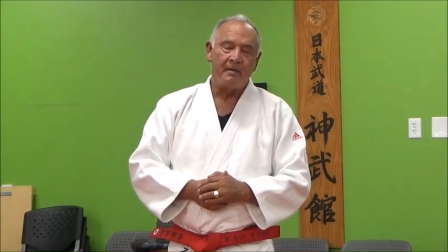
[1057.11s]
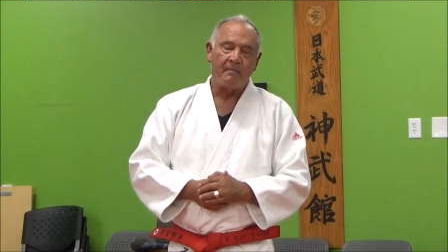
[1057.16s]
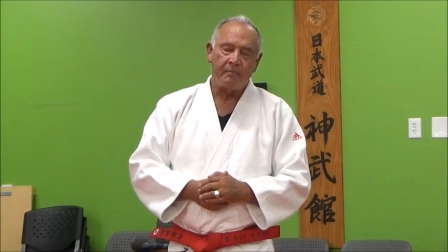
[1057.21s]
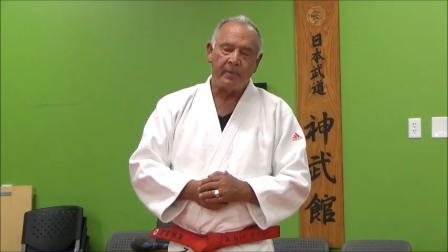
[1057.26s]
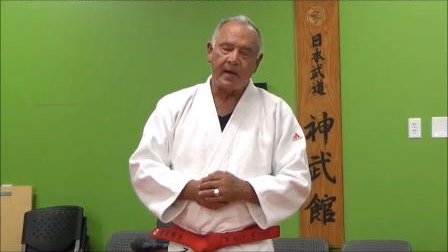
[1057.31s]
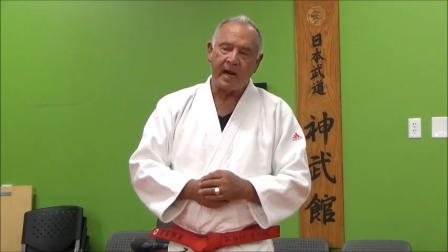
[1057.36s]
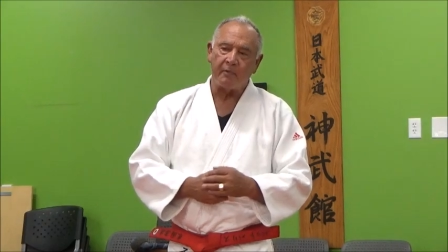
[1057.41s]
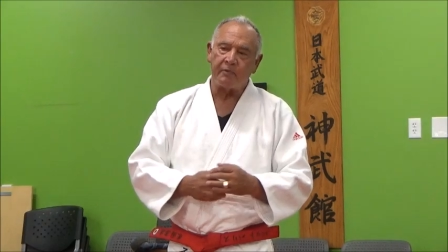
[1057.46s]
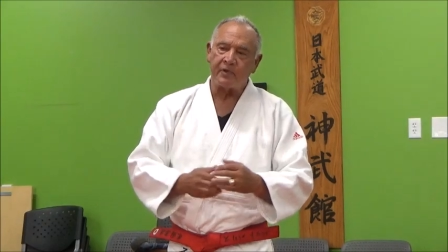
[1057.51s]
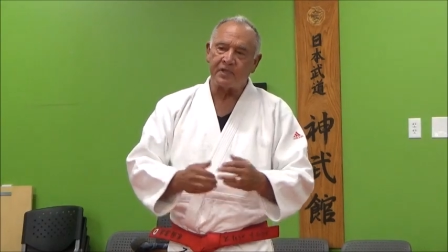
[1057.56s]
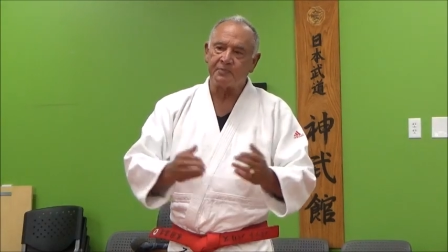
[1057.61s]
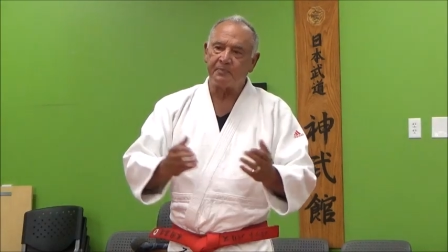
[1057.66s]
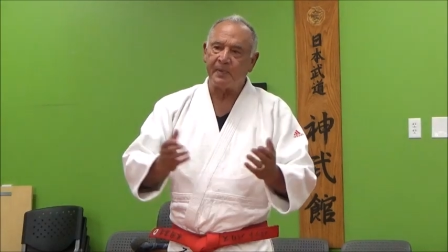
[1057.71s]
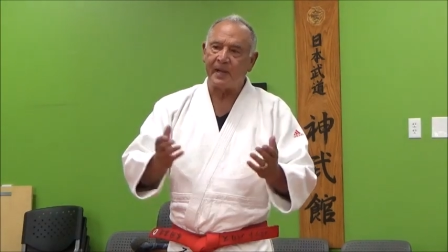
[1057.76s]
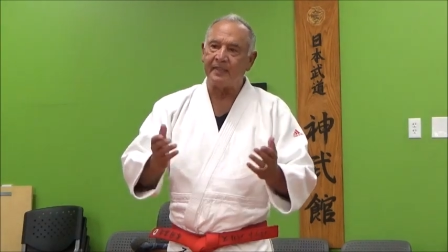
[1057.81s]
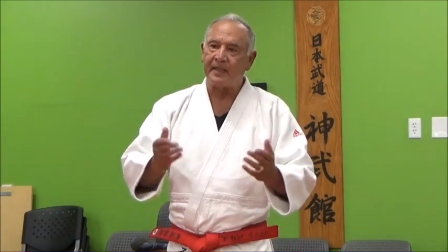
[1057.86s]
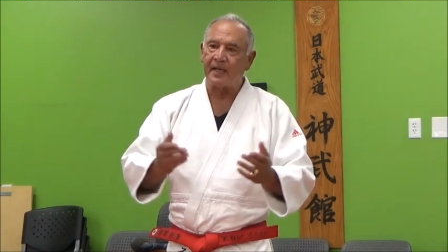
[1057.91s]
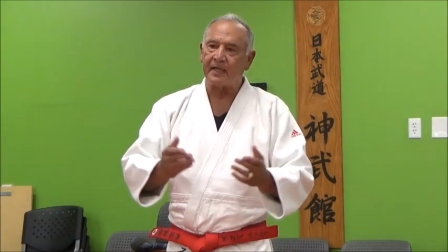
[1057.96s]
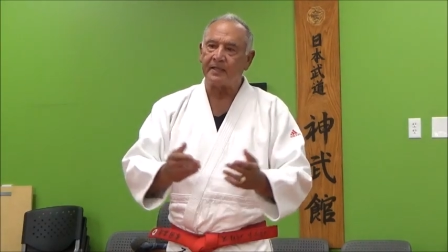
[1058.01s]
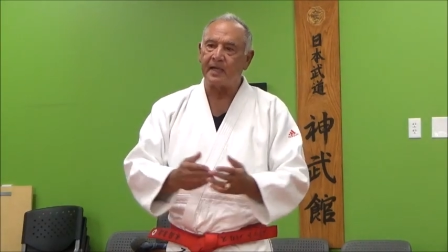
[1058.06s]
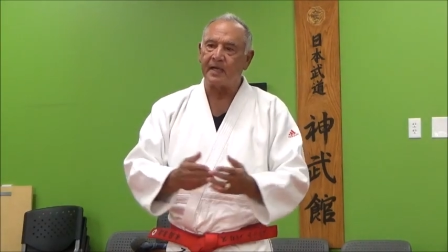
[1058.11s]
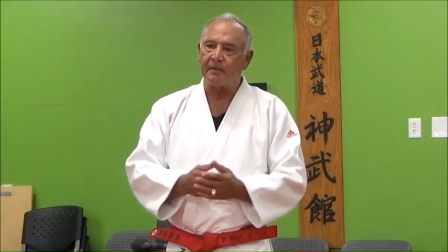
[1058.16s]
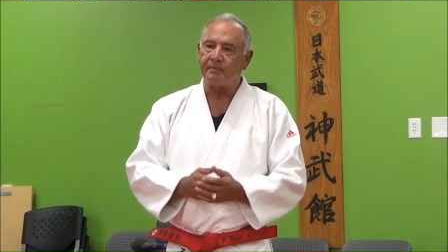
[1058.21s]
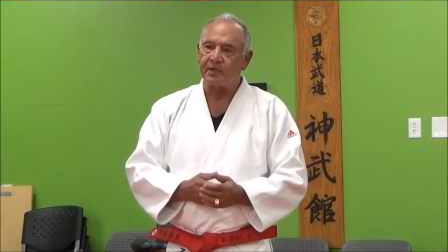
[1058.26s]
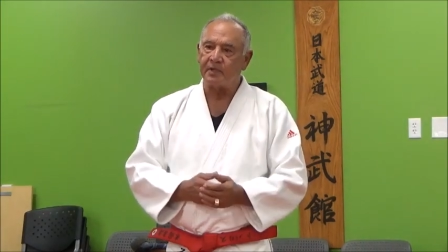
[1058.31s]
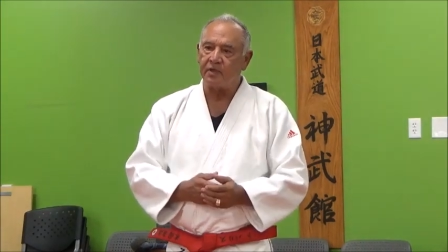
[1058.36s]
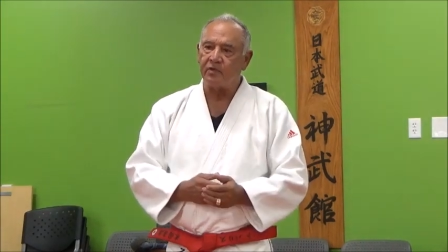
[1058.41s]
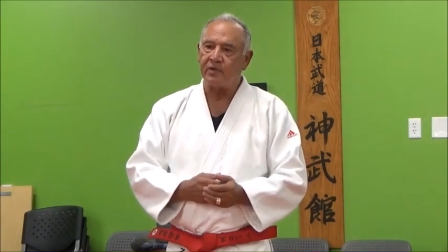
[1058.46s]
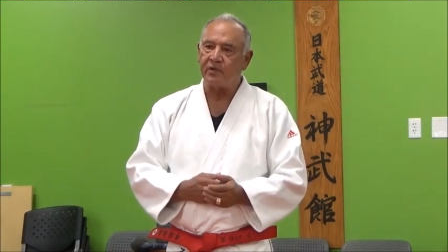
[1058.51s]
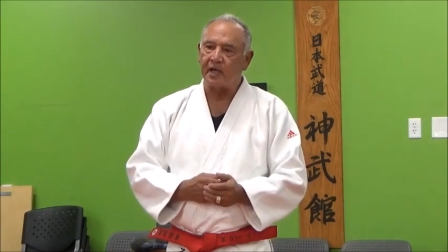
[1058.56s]
But I would spend that time to
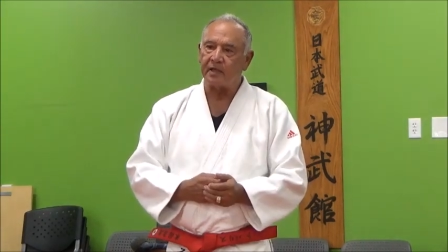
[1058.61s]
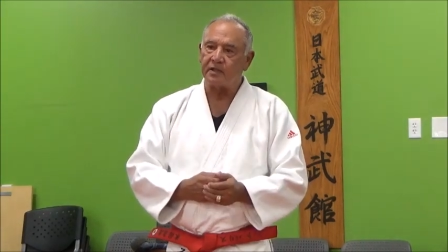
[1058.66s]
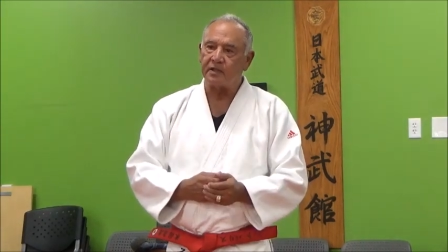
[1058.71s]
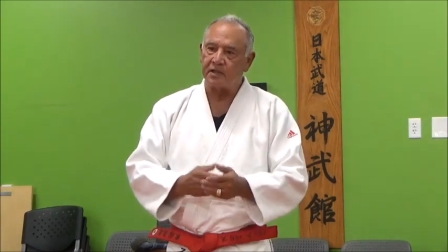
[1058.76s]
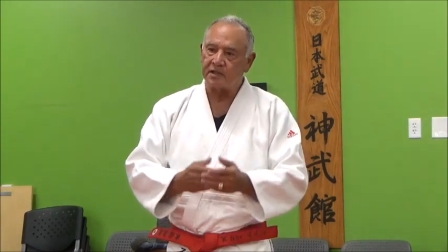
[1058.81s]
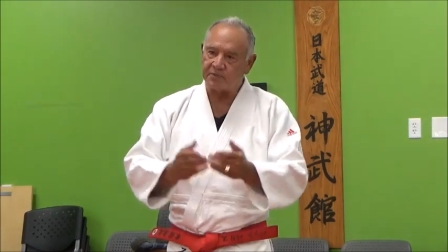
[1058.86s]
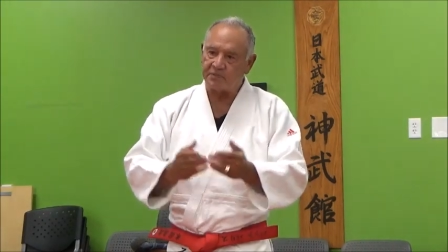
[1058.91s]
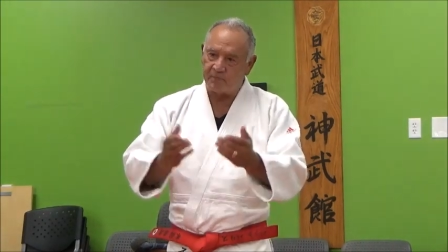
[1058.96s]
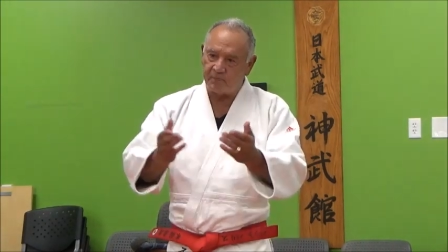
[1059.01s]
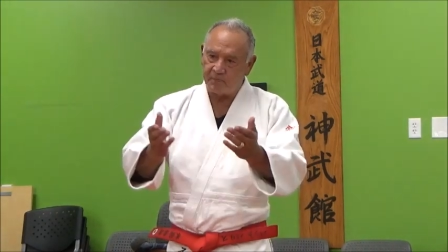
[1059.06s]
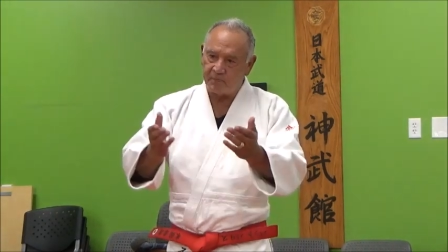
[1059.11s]
do that. Just,